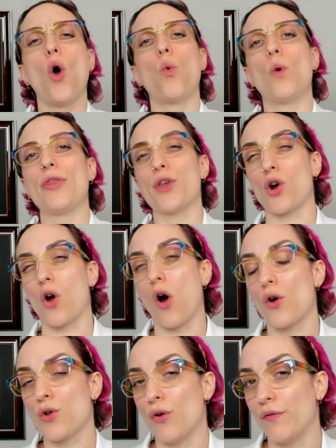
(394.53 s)
with their
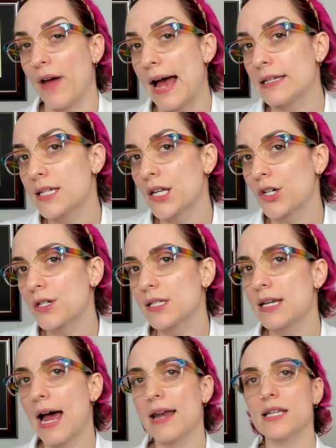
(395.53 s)
cardiovascular
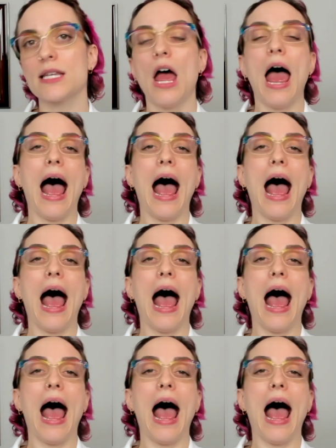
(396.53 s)
status?